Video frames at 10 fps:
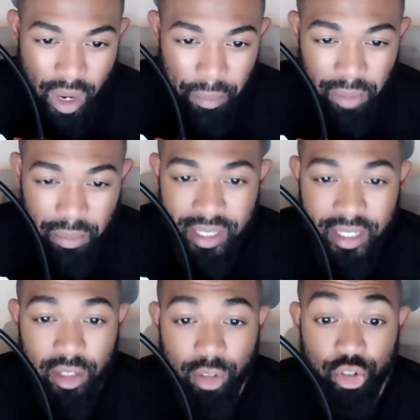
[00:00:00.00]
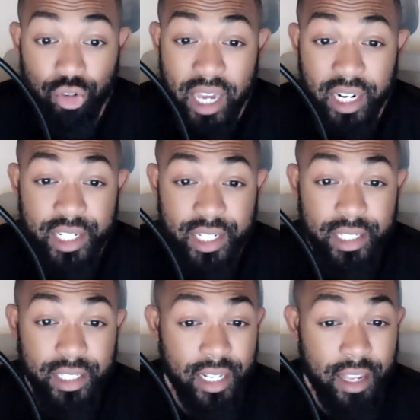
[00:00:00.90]
implemented those
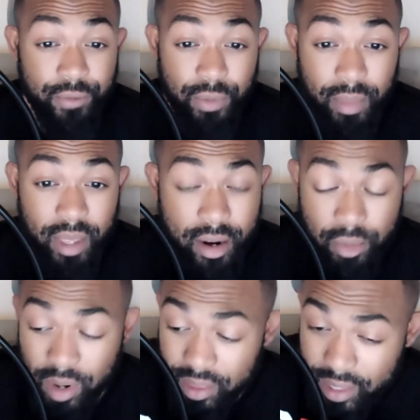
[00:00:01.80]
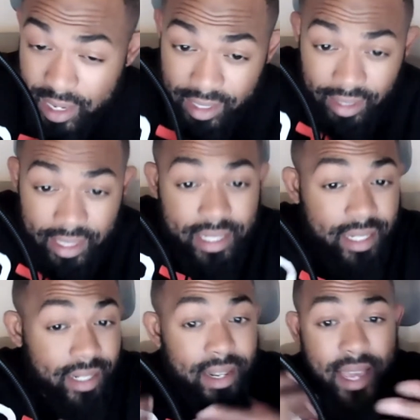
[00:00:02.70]
strategies, and then from there, one thing could lead to
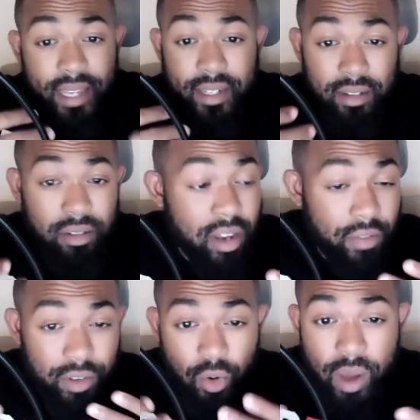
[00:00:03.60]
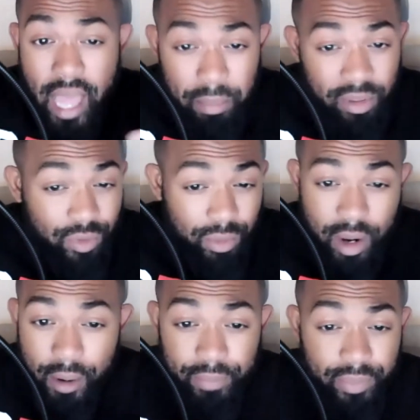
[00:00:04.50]
the next, and you never know what happens from there.